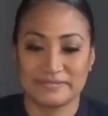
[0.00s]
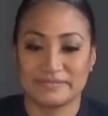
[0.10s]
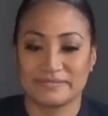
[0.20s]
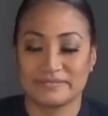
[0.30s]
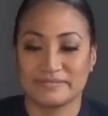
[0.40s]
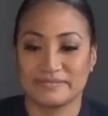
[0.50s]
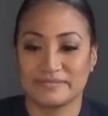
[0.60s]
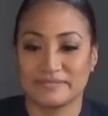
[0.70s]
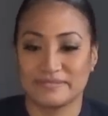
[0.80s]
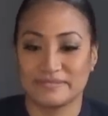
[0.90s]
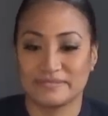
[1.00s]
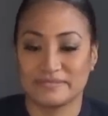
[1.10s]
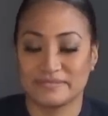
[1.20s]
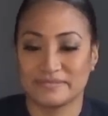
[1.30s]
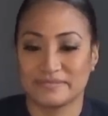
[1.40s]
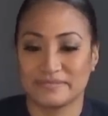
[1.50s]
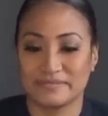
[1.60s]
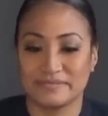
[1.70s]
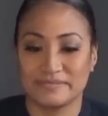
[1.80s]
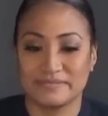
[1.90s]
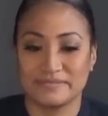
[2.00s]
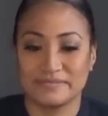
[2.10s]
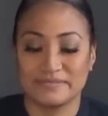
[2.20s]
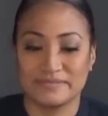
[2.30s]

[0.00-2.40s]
(not speaking)